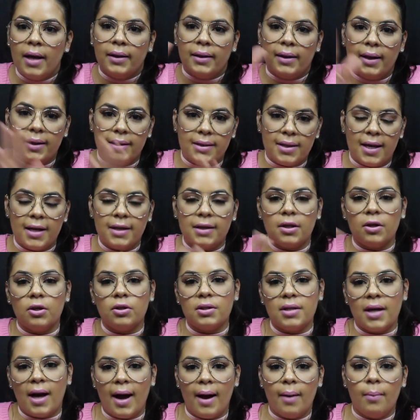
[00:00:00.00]
They take their
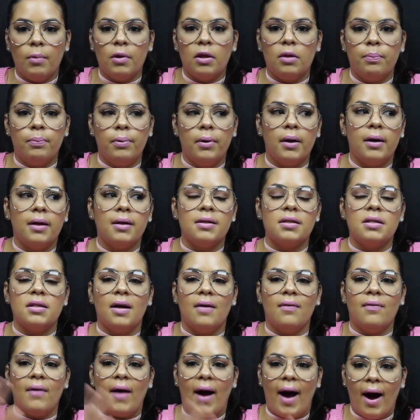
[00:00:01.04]
time with putting
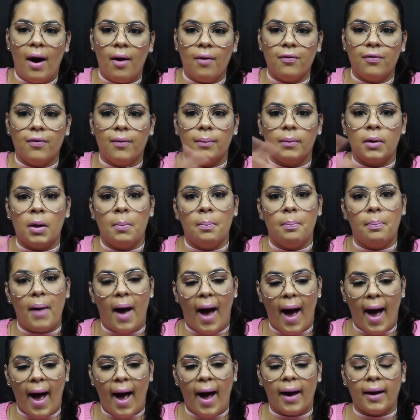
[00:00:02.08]
stuff out from the
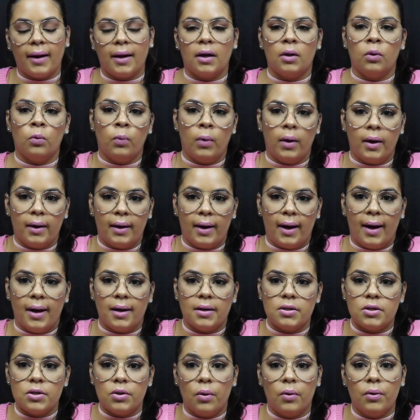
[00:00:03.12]
back and
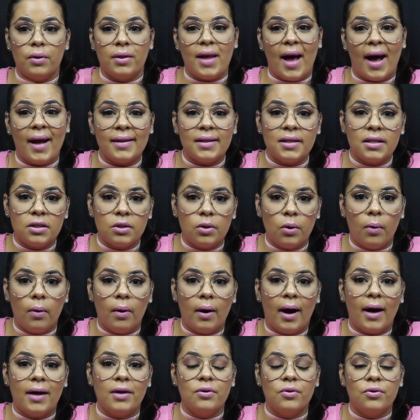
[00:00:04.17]
whatnot. So that store
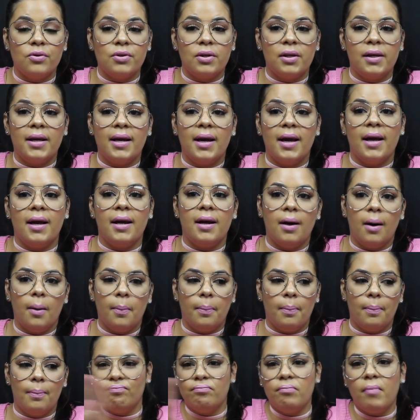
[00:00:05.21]
I usually hit
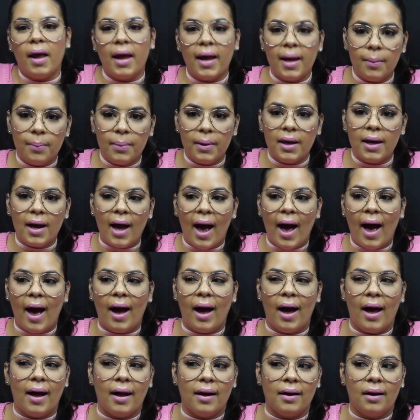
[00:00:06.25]
up maybe
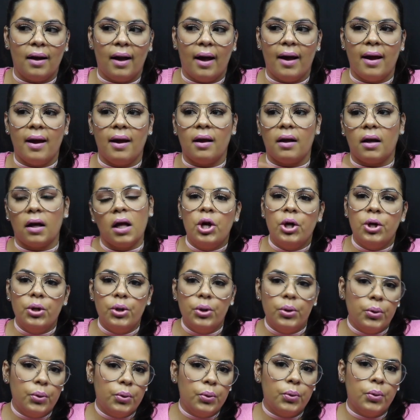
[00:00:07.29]
at like
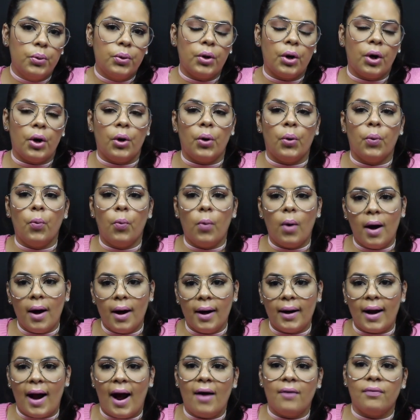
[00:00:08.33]
noon or
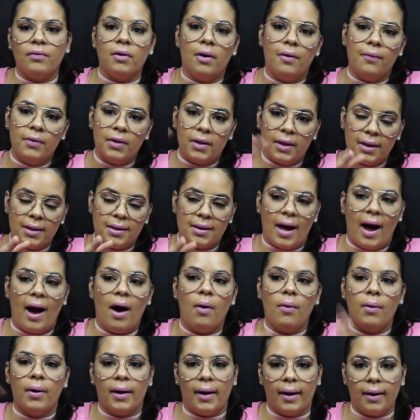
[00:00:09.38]
1 after everything's
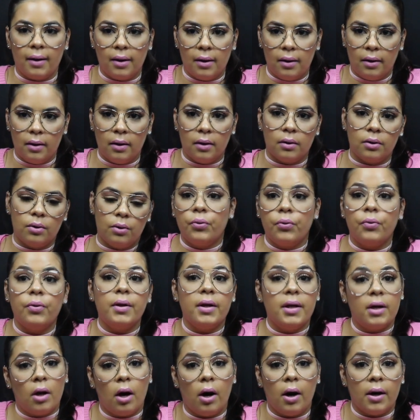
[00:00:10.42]
out, and I could look through
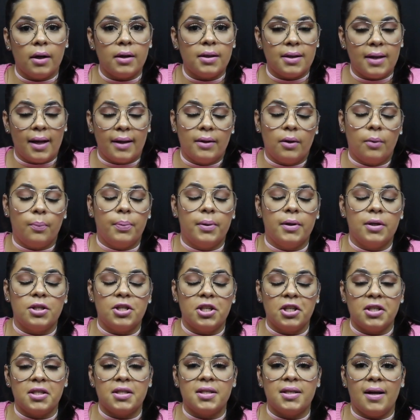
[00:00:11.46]
the carts that they're
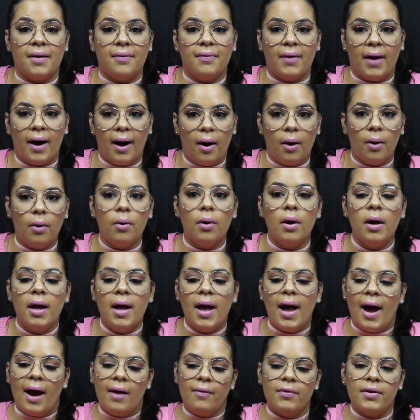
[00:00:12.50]
pushing stuff out.
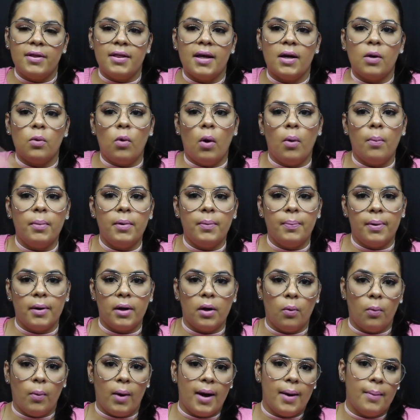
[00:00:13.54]
Everything won't be put
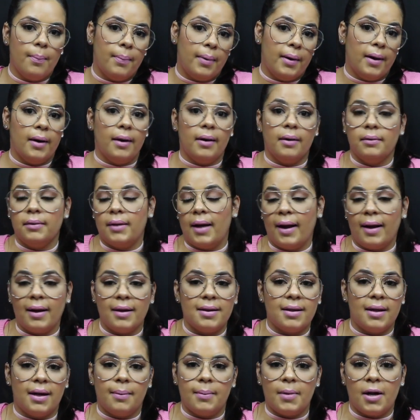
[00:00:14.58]
away, but like I
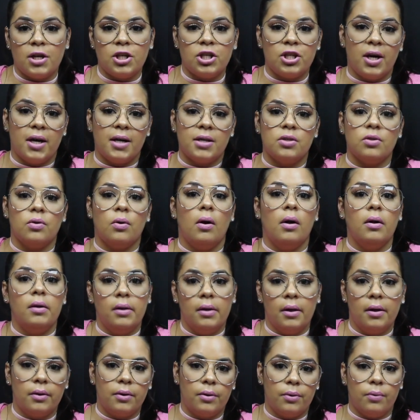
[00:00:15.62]
said, I'm not shy, so I'll
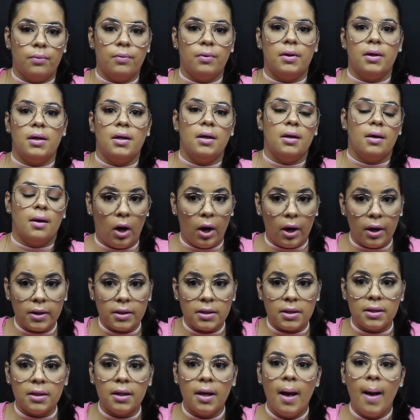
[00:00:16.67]
look through the
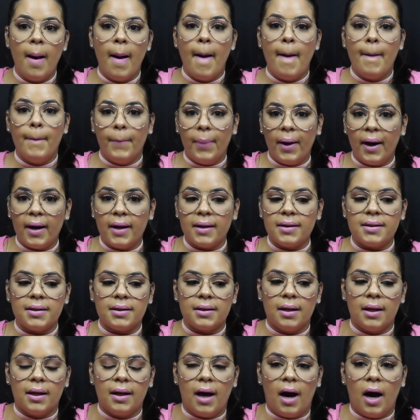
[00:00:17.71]
carts. But
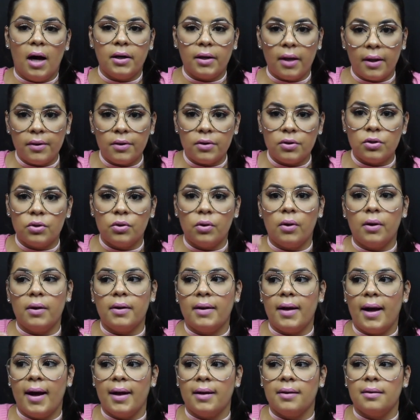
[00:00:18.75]
another store
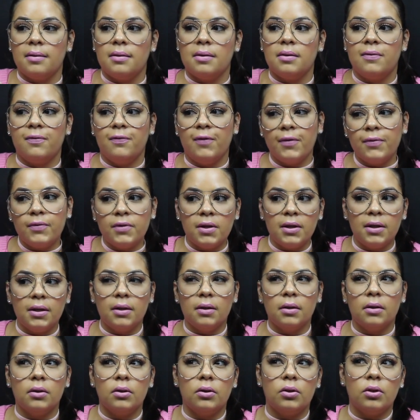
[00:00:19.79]
that's
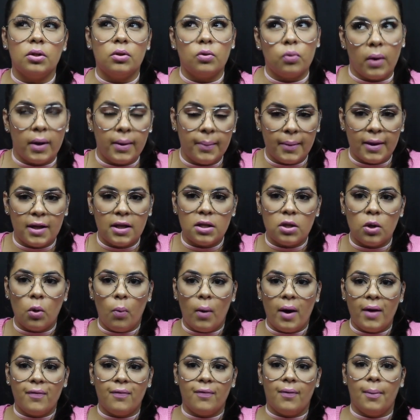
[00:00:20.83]
15 to 20 minutes
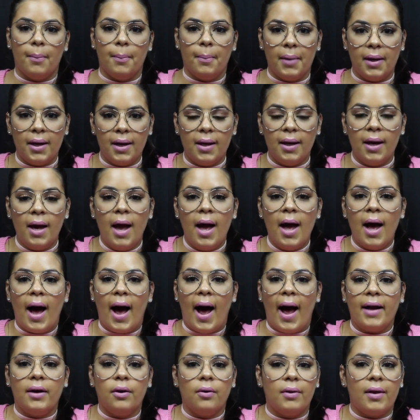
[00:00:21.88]
away from me,
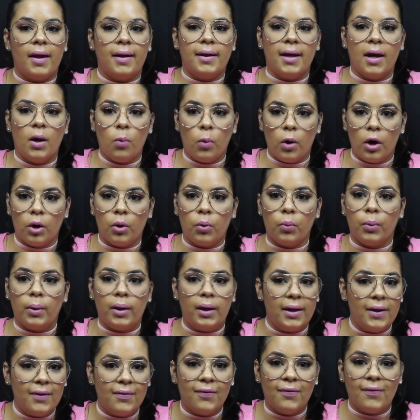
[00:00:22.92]
I know that they work
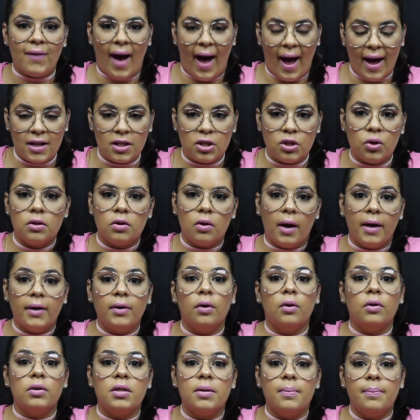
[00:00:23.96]
really fast, so I
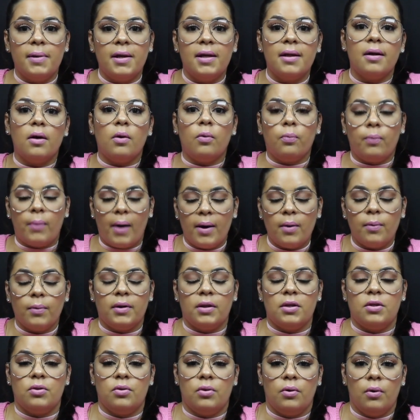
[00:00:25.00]
know to be there right when
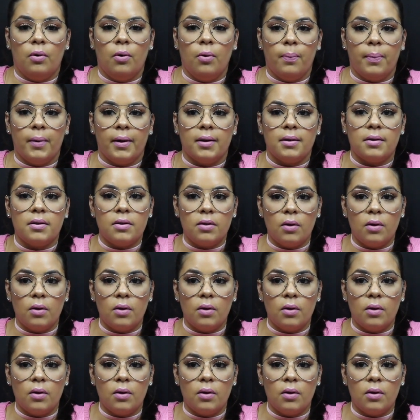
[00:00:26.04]
the store opens.